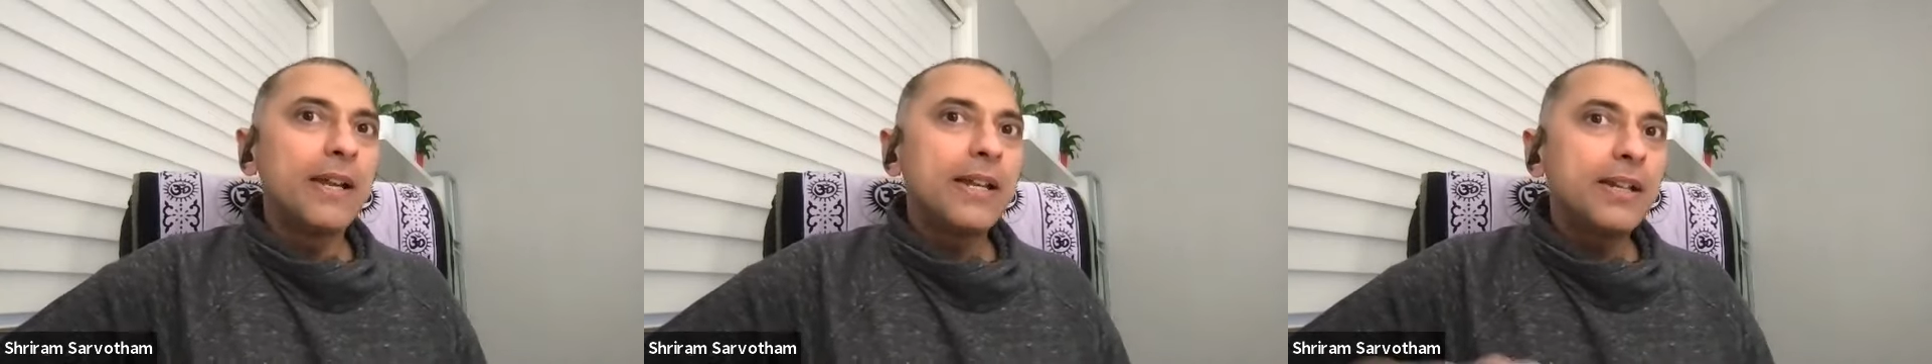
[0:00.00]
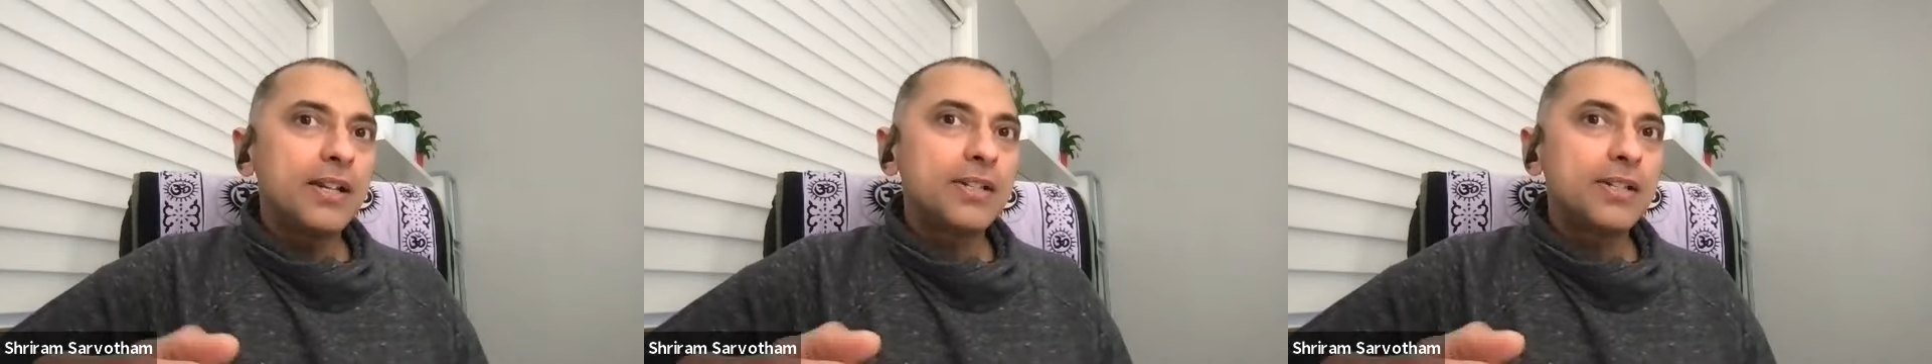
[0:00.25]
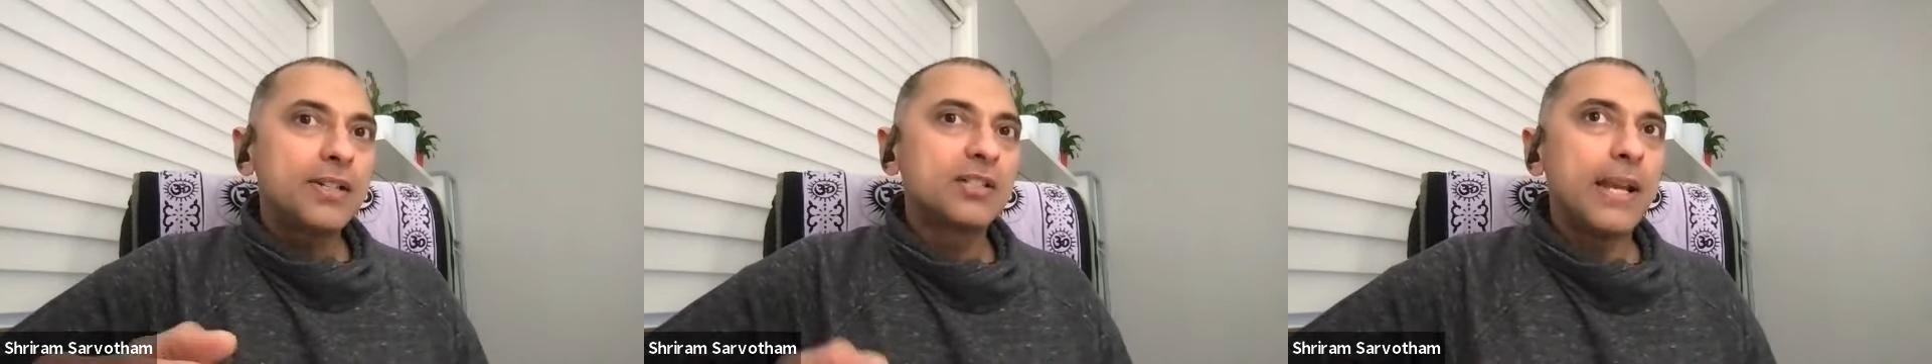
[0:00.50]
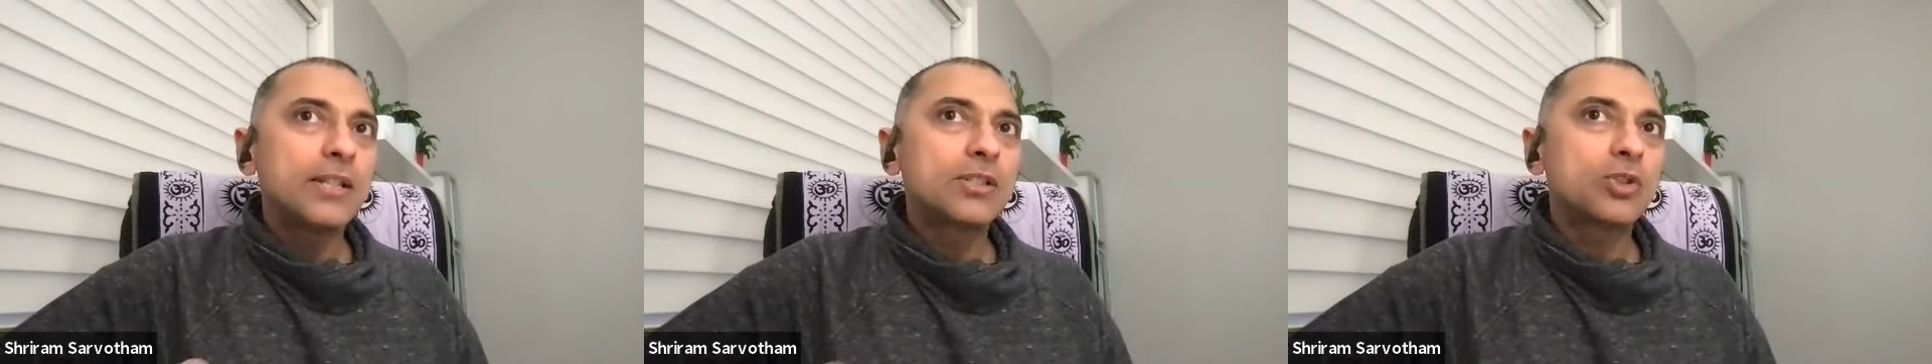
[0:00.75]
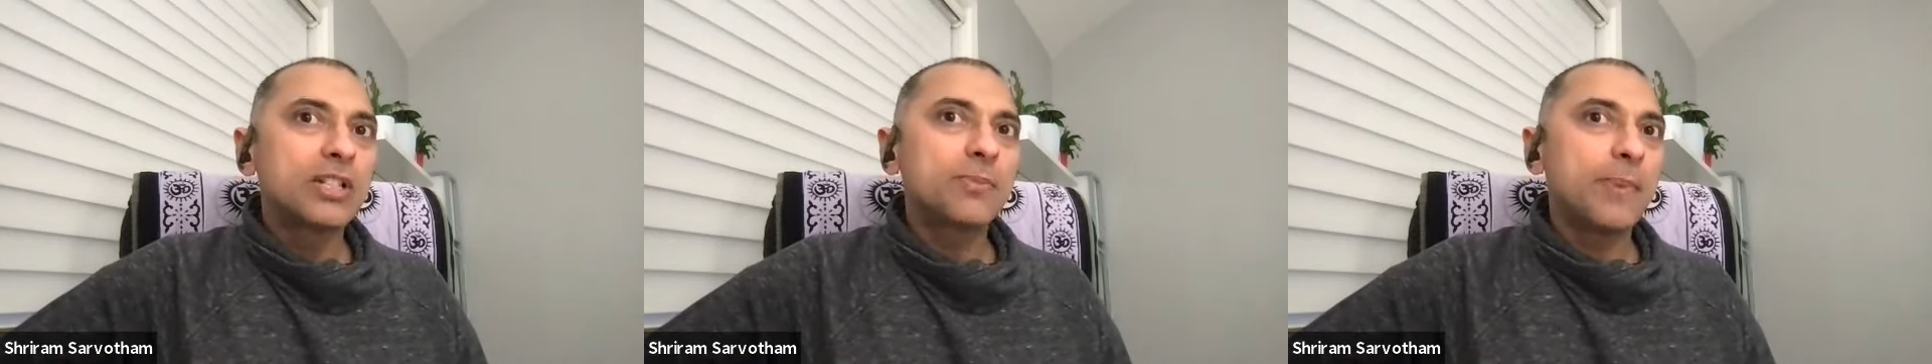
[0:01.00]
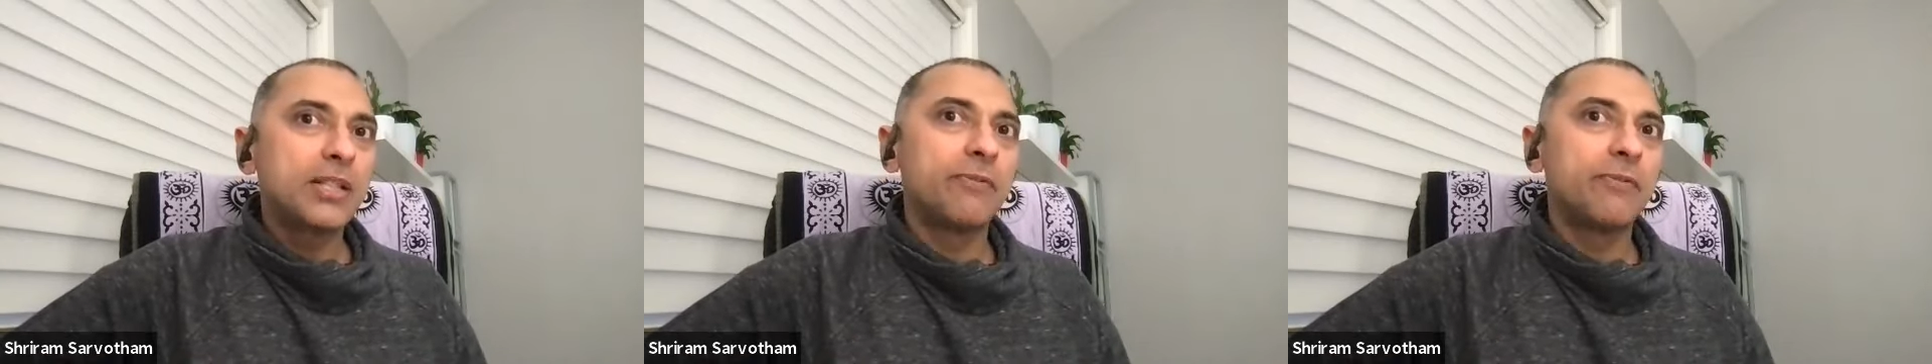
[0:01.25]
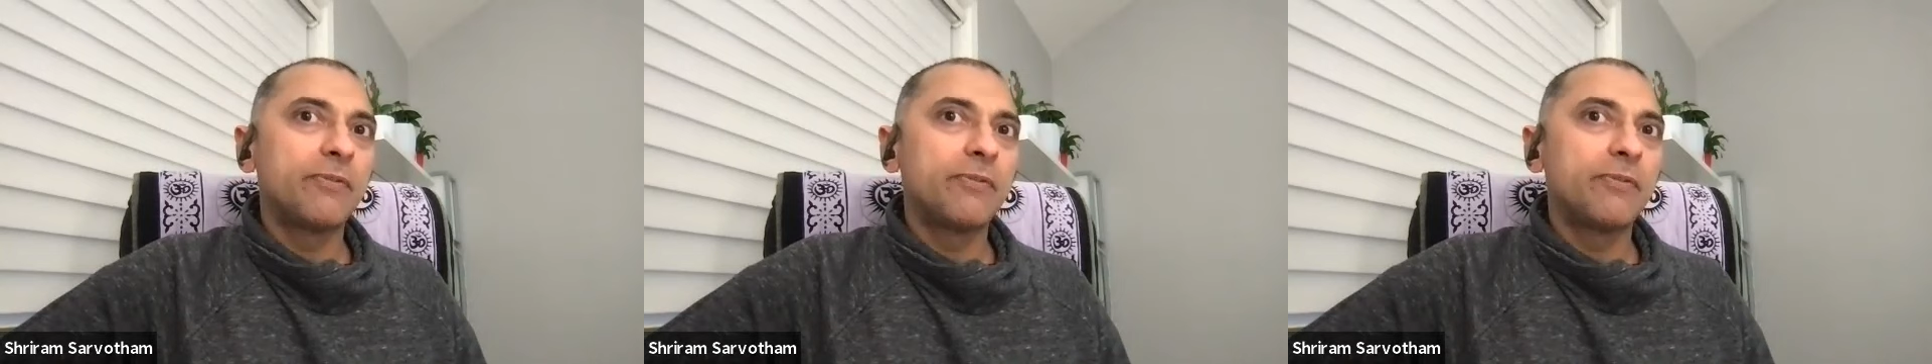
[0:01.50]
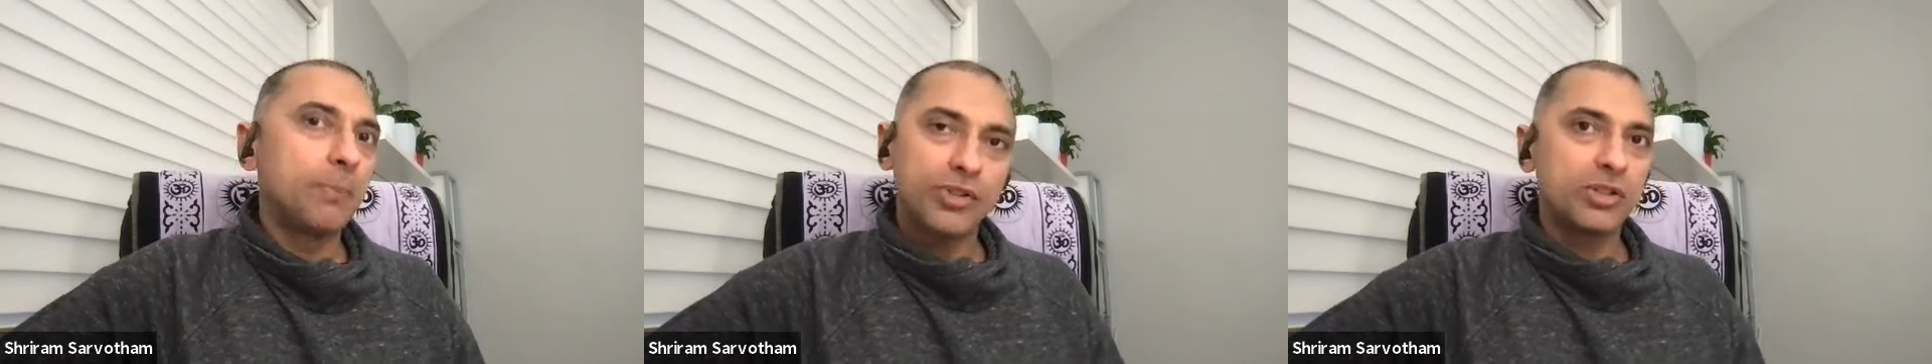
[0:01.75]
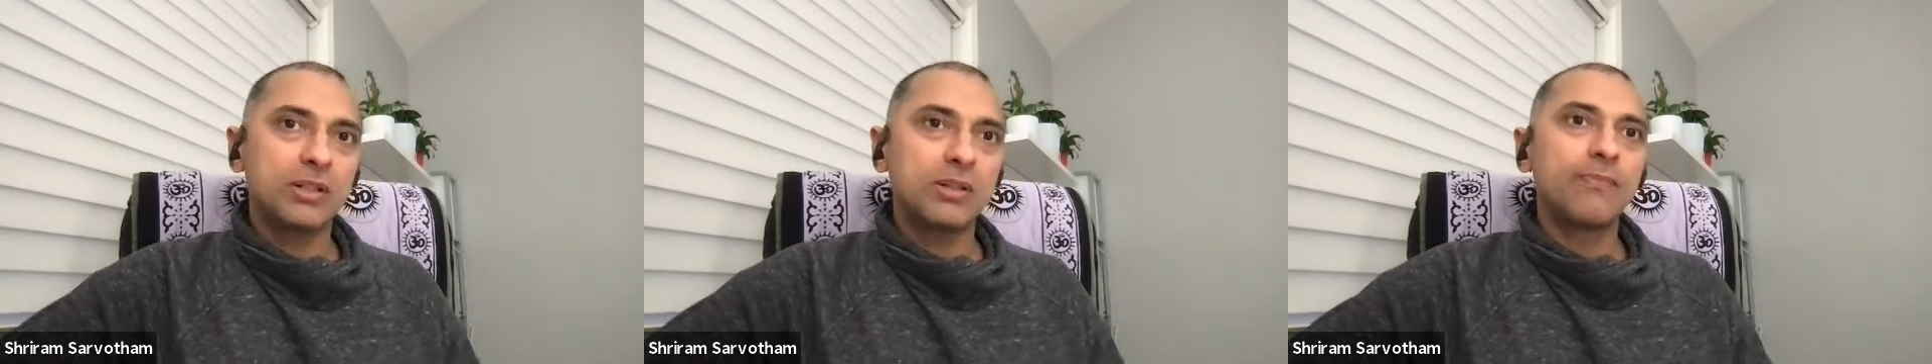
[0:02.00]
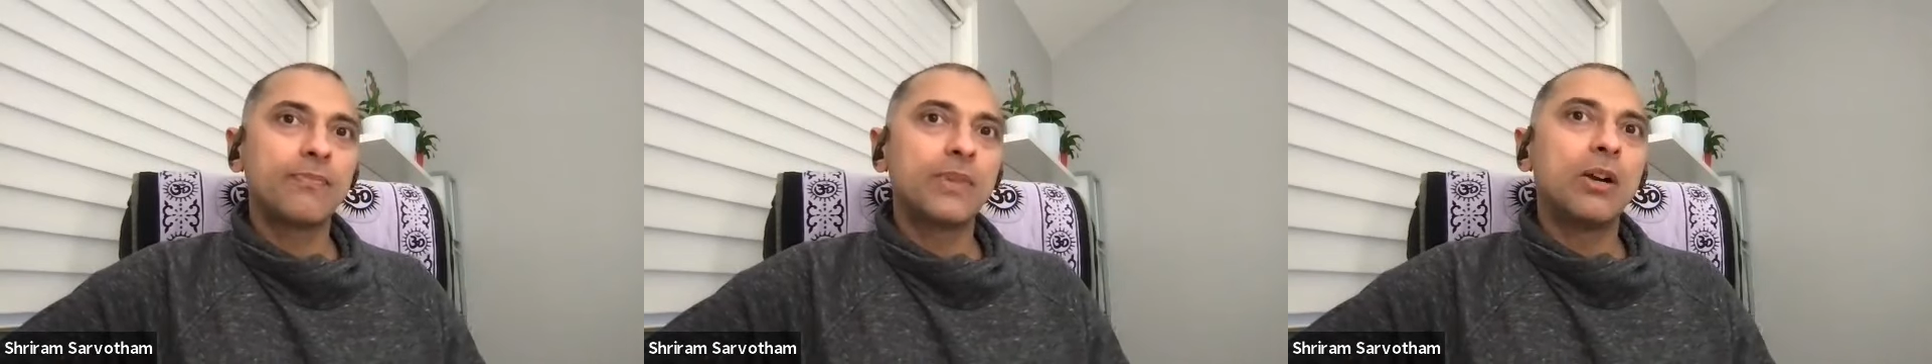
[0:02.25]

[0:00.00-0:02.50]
variations based on the specific posture.